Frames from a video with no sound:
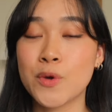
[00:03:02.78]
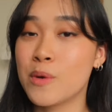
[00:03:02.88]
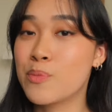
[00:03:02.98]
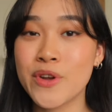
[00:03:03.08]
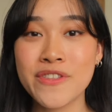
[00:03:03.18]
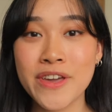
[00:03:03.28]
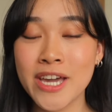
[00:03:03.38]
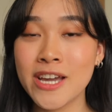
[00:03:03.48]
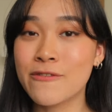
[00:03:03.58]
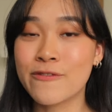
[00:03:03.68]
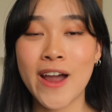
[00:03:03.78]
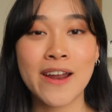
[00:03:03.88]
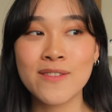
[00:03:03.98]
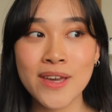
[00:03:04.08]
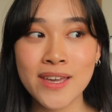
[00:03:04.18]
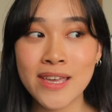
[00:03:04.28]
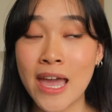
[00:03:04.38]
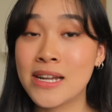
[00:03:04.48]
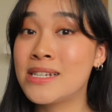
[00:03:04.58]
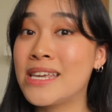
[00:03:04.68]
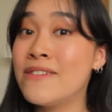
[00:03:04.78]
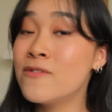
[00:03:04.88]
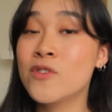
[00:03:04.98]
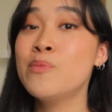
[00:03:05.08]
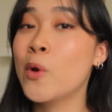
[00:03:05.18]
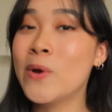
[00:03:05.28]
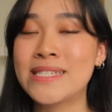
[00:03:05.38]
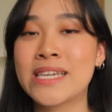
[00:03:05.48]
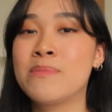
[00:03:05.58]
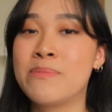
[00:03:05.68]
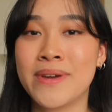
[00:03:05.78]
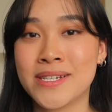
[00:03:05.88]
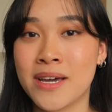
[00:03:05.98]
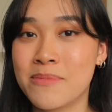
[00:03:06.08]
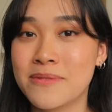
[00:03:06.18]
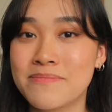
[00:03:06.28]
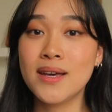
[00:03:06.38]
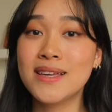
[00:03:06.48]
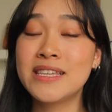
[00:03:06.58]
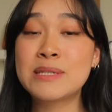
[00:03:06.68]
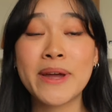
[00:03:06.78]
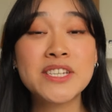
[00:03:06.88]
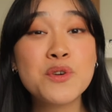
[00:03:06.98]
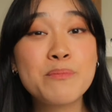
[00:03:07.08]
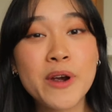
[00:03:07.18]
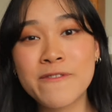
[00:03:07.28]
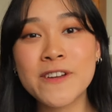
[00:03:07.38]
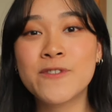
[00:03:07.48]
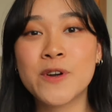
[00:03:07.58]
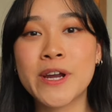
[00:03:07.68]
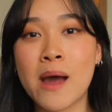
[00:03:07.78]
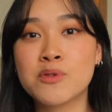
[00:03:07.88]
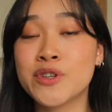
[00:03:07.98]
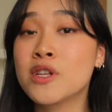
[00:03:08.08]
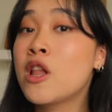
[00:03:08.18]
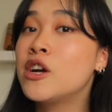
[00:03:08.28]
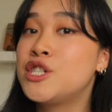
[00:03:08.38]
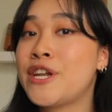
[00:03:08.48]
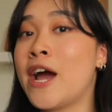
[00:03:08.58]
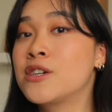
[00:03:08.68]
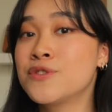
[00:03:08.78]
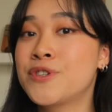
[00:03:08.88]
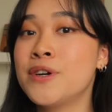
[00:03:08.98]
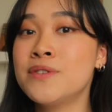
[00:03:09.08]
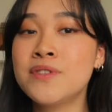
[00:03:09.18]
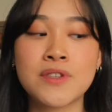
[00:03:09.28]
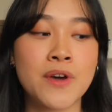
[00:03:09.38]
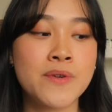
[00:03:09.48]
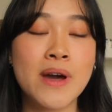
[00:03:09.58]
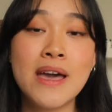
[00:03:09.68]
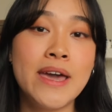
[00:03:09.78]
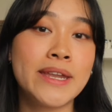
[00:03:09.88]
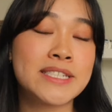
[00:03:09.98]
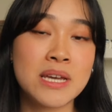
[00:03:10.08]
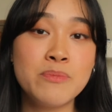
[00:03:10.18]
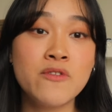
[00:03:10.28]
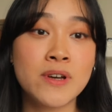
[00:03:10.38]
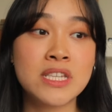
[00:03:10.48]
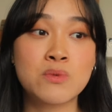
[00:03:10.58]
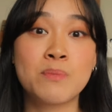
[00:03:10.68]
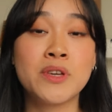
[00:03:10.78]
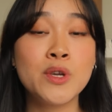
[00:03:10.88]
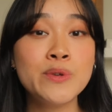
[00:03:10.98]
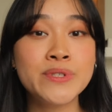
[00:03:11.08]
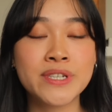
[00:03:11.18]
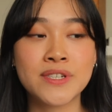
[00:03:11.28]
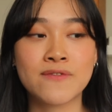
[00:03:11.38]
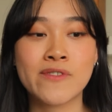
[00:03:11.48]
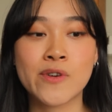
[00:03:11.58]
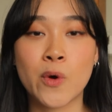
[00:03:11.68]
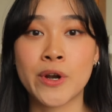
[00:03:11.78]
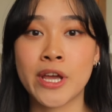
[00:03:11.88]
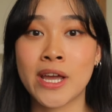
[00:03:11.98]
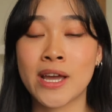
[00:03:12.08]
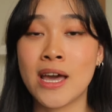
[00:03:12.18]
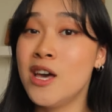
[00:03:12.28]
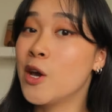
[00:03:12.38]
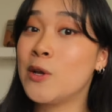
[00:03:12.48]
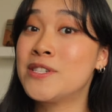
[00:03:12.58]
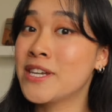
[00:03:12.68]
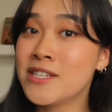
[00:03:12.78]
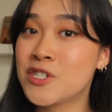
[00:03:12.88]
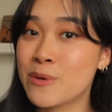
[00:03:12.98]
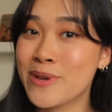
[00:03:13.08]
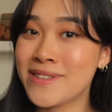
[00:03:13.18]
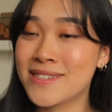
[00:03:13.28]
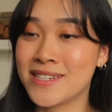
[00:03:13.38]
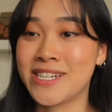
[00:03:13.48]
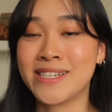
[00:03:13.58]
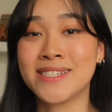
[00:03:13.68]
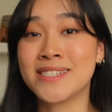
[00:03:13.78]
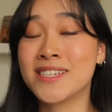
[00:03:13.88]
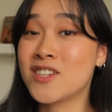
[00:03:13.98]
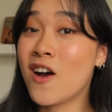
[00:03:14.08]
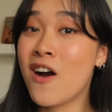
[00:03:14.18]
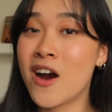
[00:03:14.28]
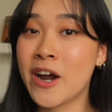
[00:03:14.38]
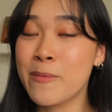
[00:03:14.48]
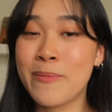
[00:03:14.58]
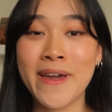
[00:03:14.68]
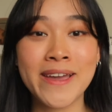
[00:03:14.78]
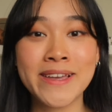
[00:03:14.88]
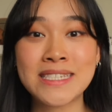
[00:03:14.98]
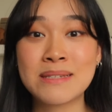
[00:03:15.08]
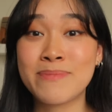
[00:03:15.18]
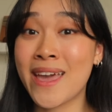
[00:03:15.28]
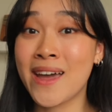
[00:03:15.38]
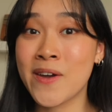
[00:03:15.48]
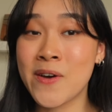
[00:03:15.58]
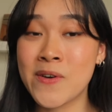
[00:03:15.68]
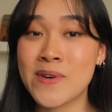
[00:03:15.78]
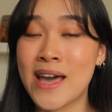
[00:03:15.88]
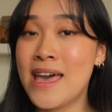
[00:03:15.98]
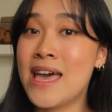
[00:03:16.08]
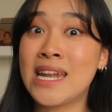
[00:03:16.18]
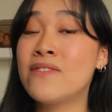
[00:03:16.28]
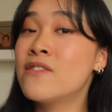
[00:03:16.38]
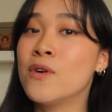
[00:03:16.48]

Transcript: your breathing, rattling, and even room noise can be picked up. These mics are perfect for capturing large natural tones, so an example of when these would be used is for recording acoustic instruments such as guitar, bass, piano, and even